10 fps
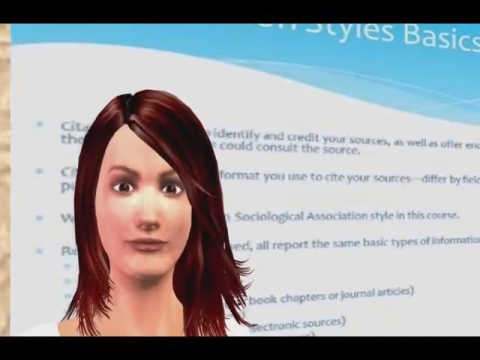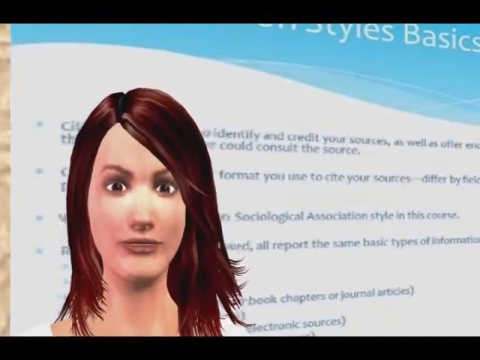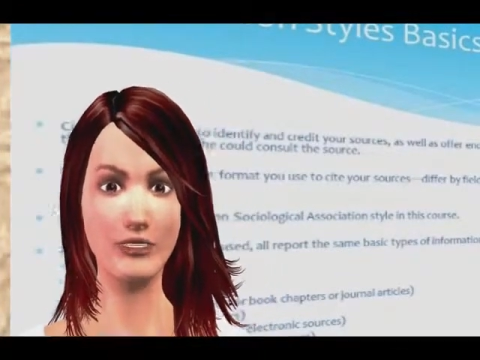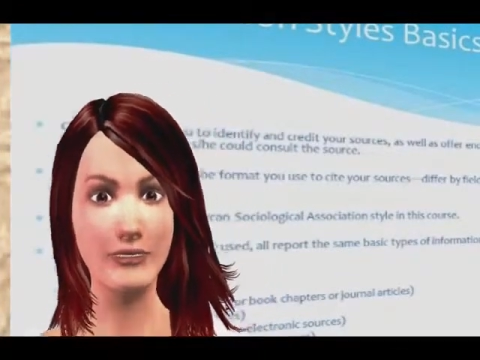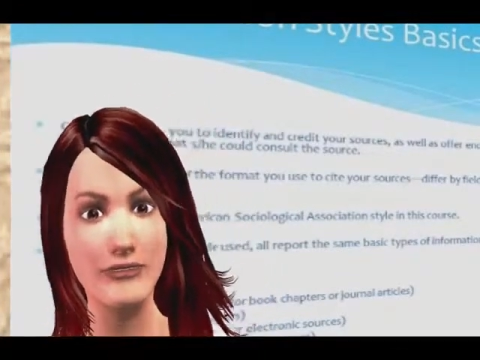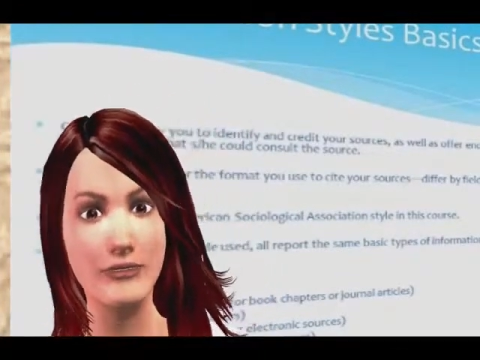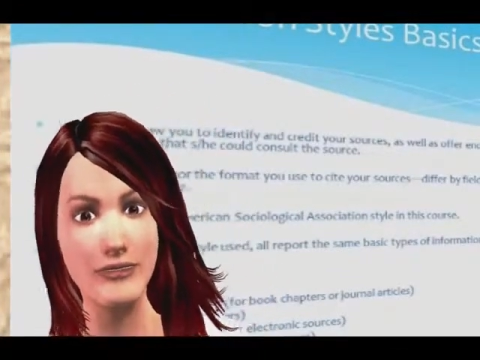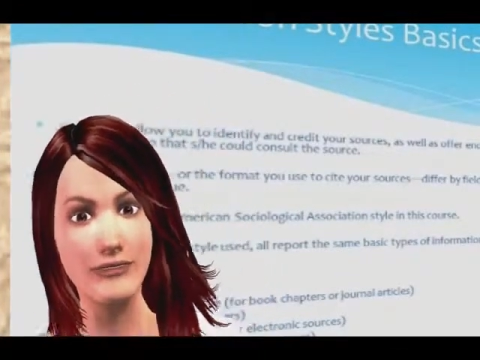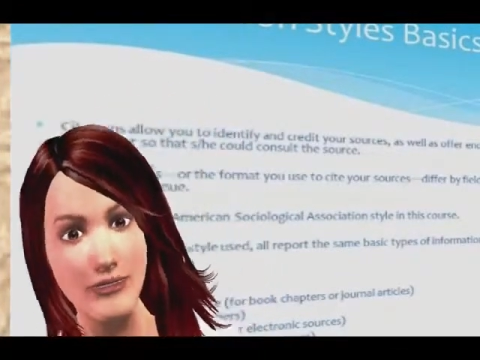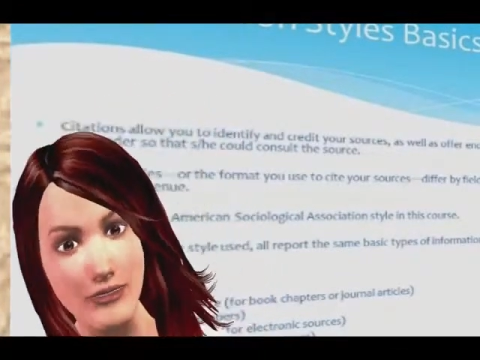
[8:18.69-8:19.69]
which is
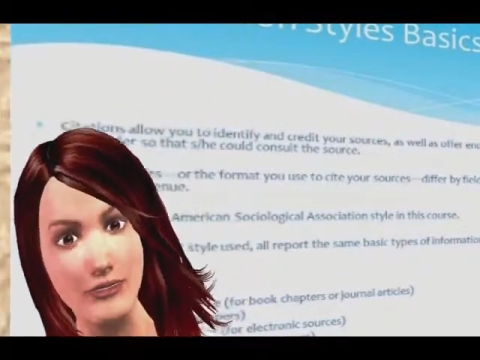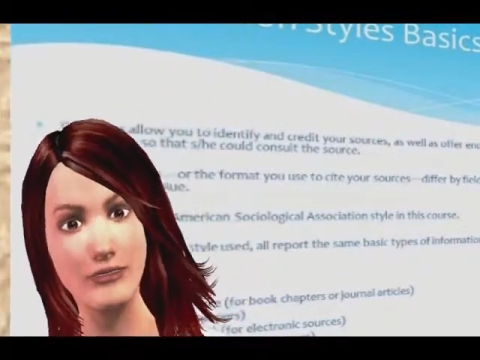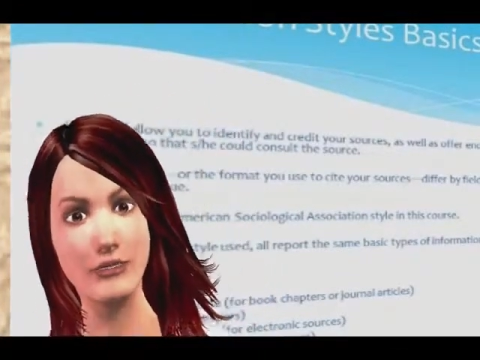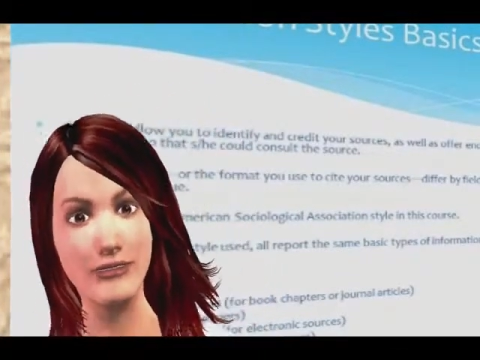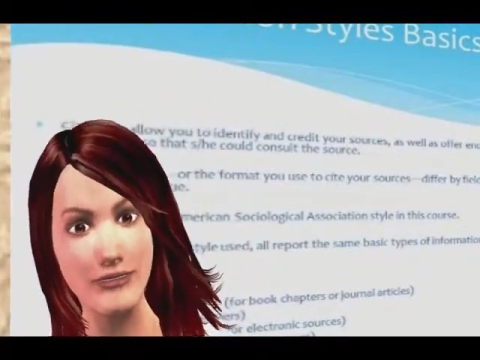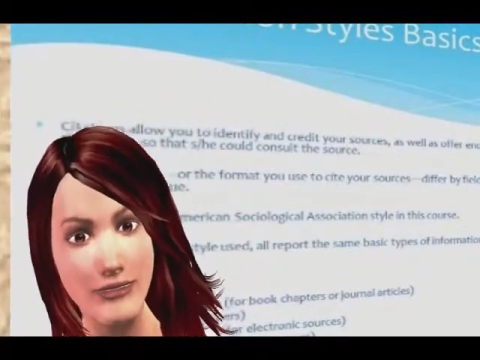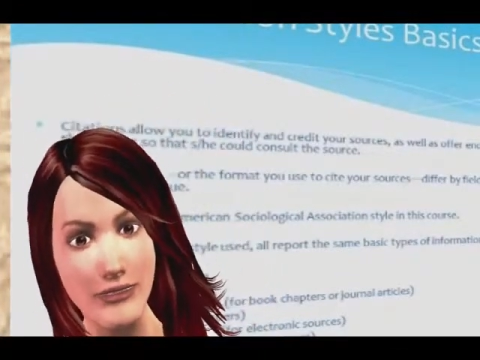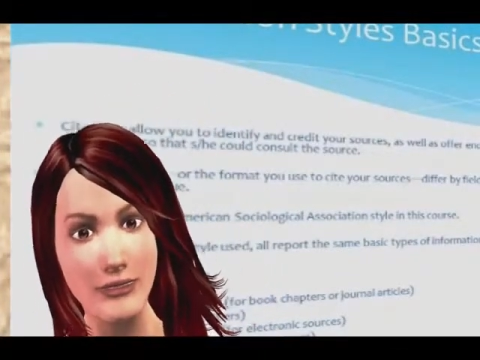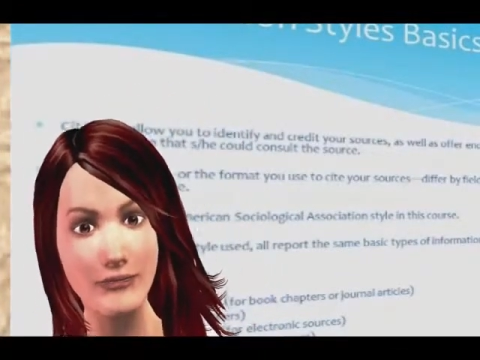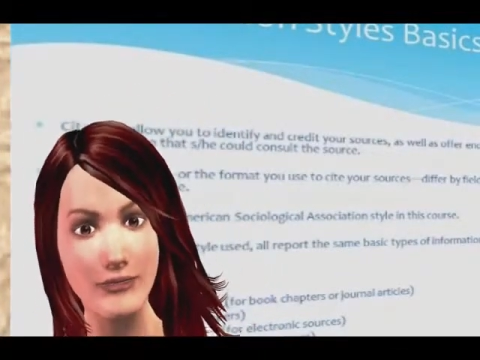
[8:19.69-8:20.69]
typically only cited
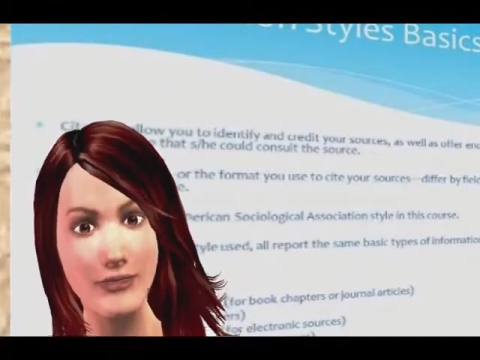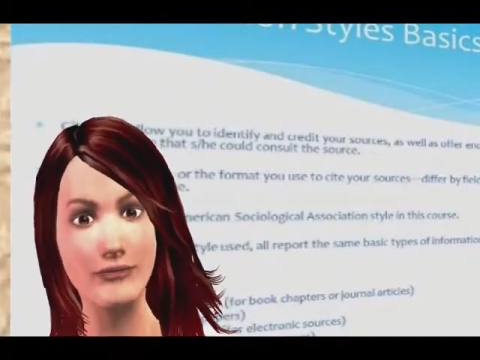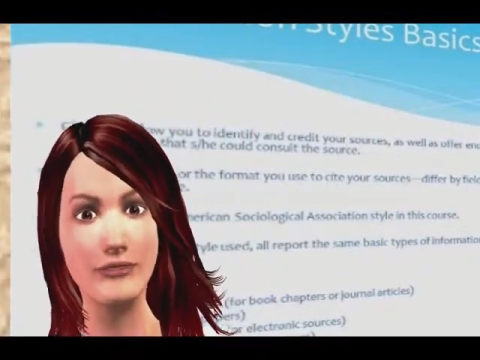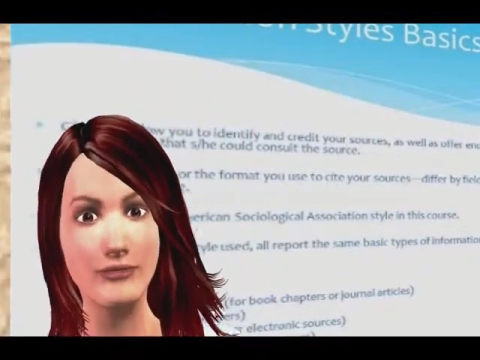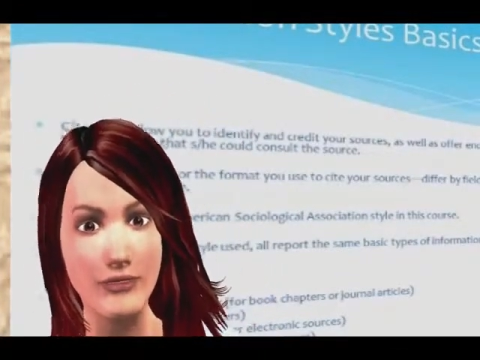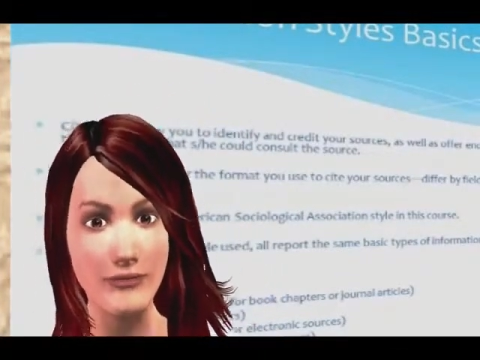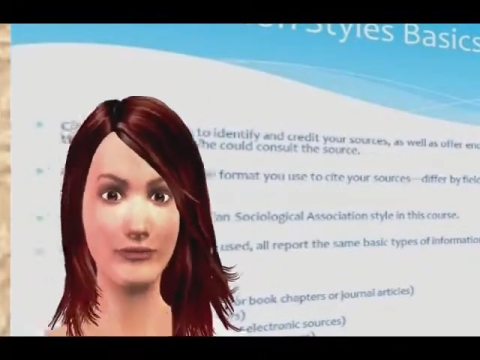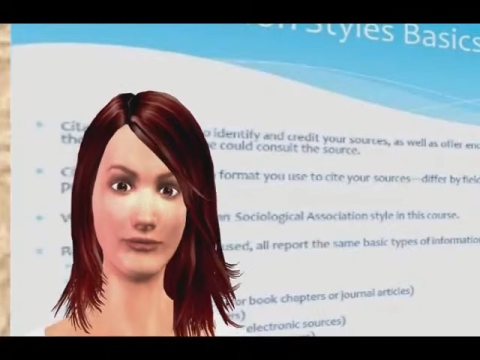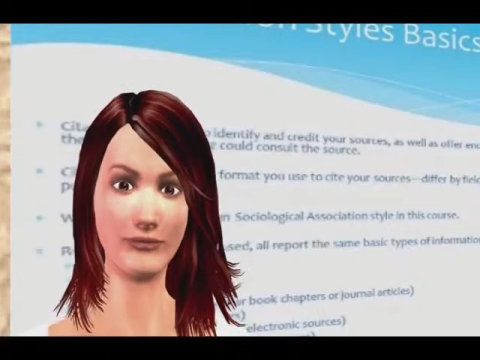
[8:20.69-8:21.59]
for books.